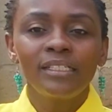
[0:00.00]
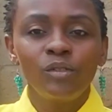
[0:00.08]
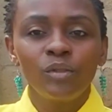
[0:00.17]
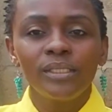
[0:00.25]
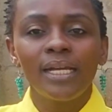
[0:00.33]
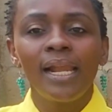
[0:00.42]

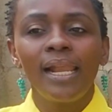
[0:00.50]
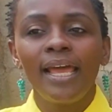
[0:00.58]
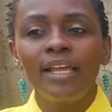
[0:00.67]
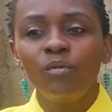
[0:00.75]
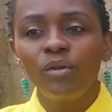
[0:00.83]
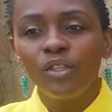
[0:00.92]
don't
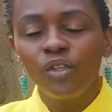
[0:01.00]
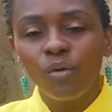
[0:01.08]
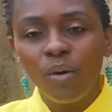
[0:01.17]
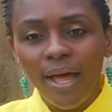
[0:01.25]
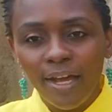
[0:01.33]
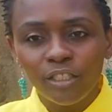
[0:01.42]
align with your
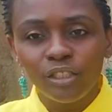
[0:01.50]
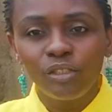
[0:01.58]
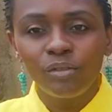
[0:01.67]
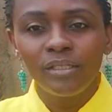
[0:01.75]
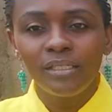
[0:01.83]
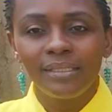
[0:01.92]

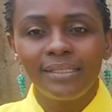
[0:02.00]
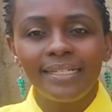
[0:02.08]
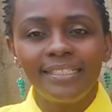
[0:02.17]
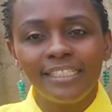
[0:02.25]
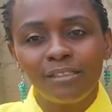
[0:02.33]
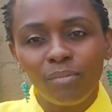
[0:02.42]
actions
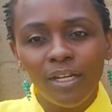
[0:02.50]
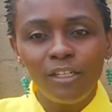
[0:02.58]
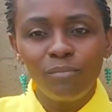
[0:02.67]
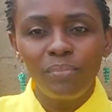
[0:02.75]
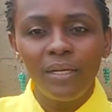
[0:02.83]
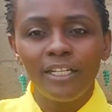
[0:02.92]
that is
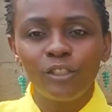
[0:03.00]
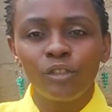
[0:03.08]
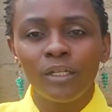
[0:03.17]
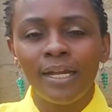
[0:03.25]
manipulation